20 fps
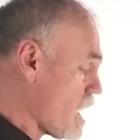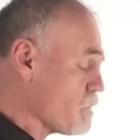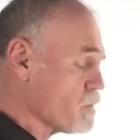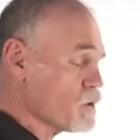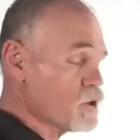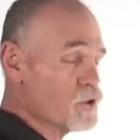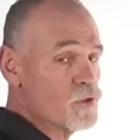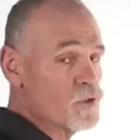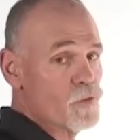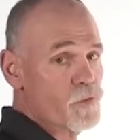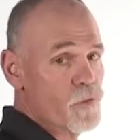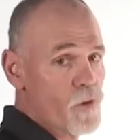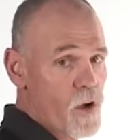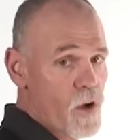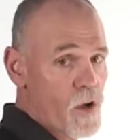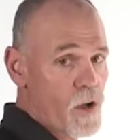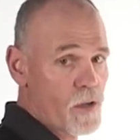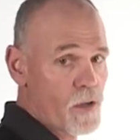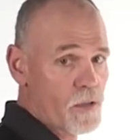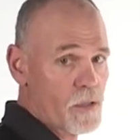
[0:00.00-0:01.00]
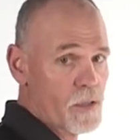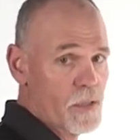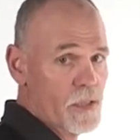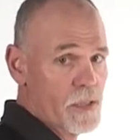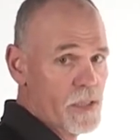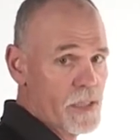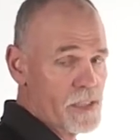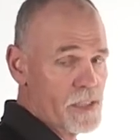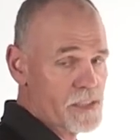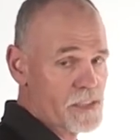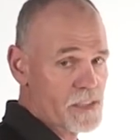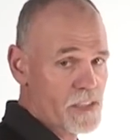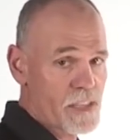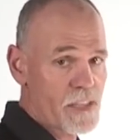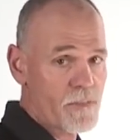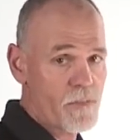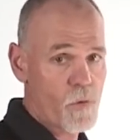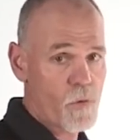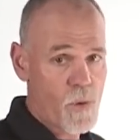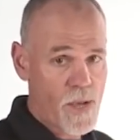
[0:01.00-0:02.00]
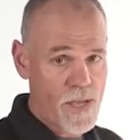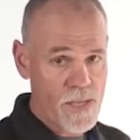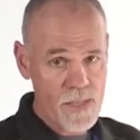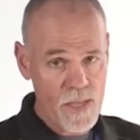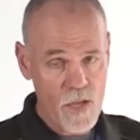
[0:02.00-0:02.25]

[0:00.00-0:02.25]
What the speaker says: up too far, and it's a giveaway.